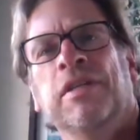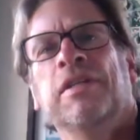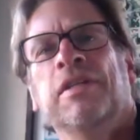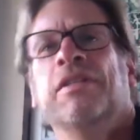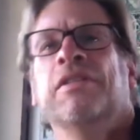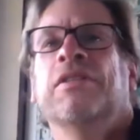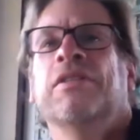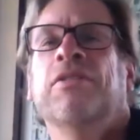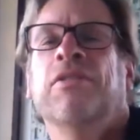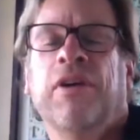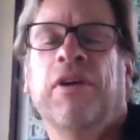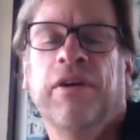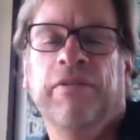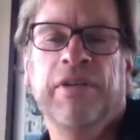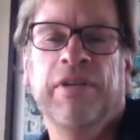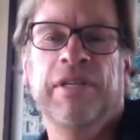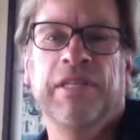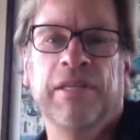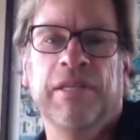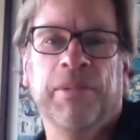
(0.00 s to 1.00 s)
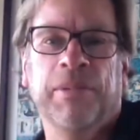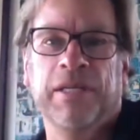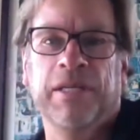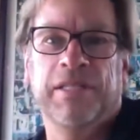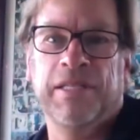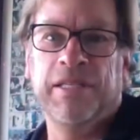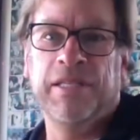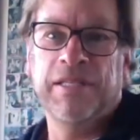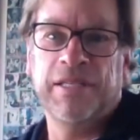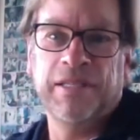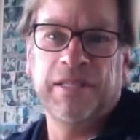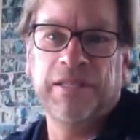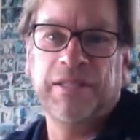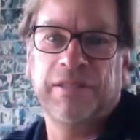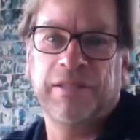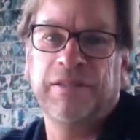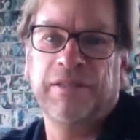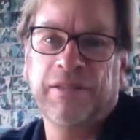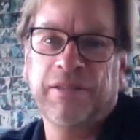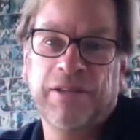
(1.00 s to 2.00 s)
So obviously by season,
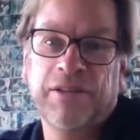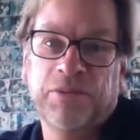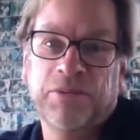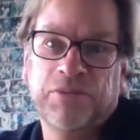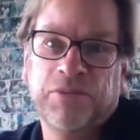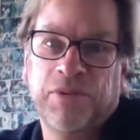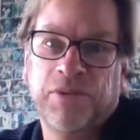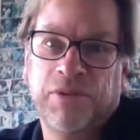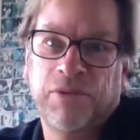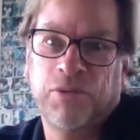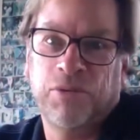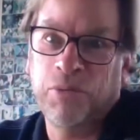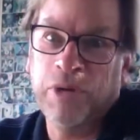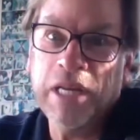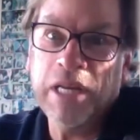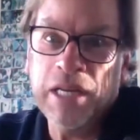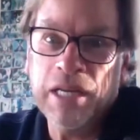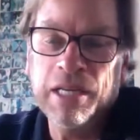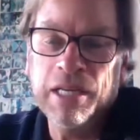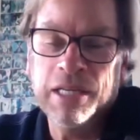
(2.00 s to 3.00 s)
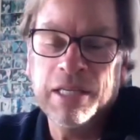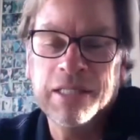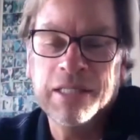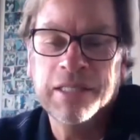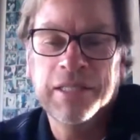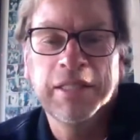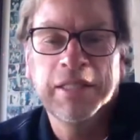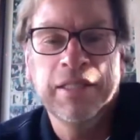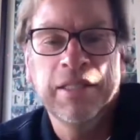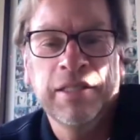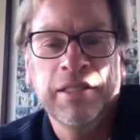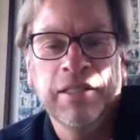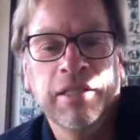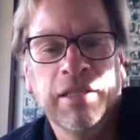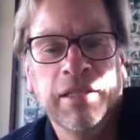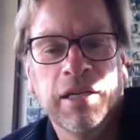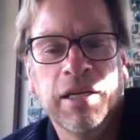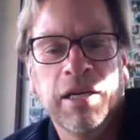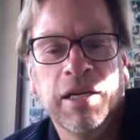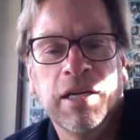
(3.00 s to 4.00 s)
you know, 3,
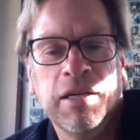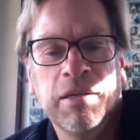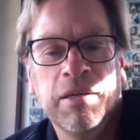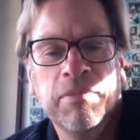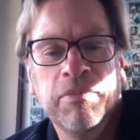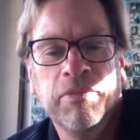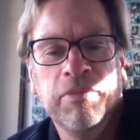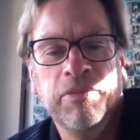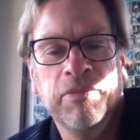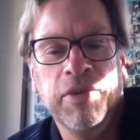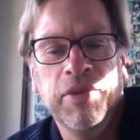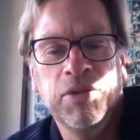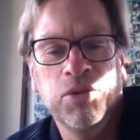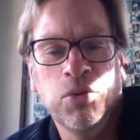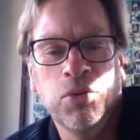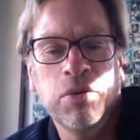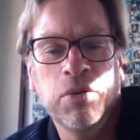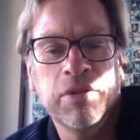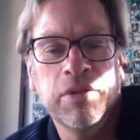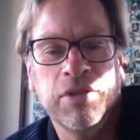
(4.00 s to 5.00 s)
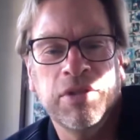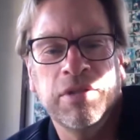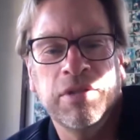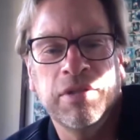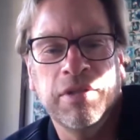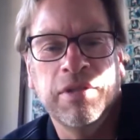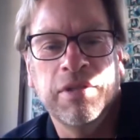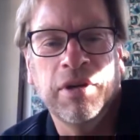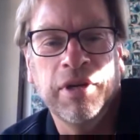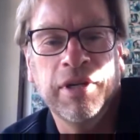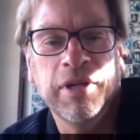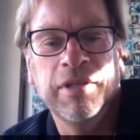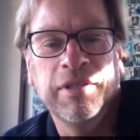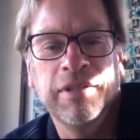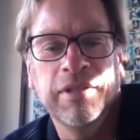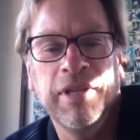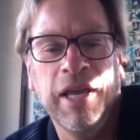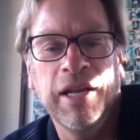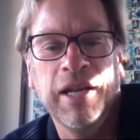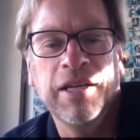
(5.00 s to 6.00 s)
the doors
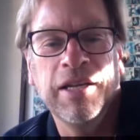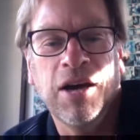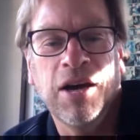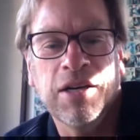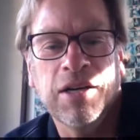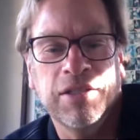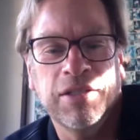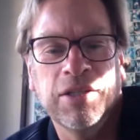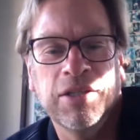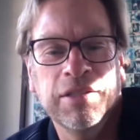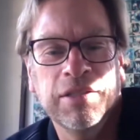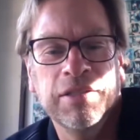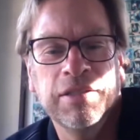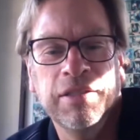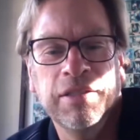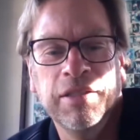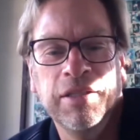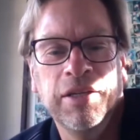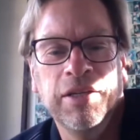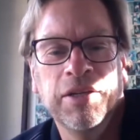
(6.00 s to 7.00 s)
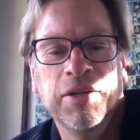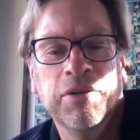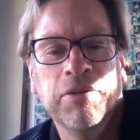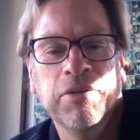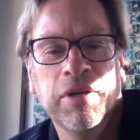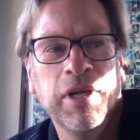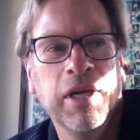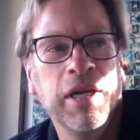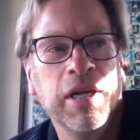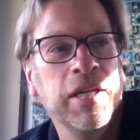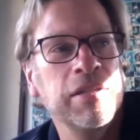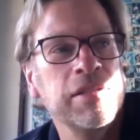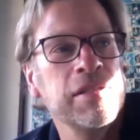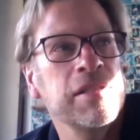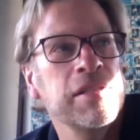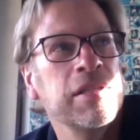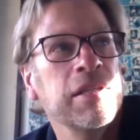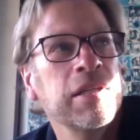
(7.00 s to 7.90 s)
started getting knocked on, you know, and